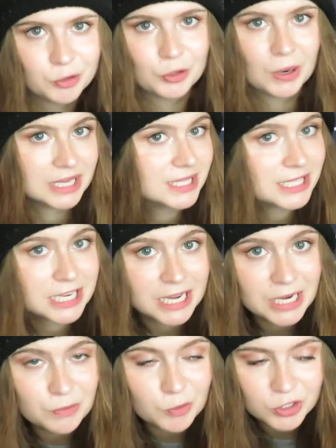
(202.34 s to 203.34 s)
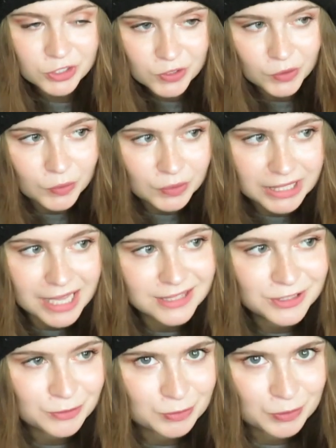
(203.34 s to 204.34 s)
procrastinate anymore, so
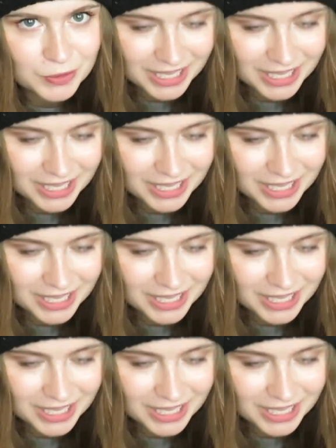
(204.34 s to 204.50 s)
let's do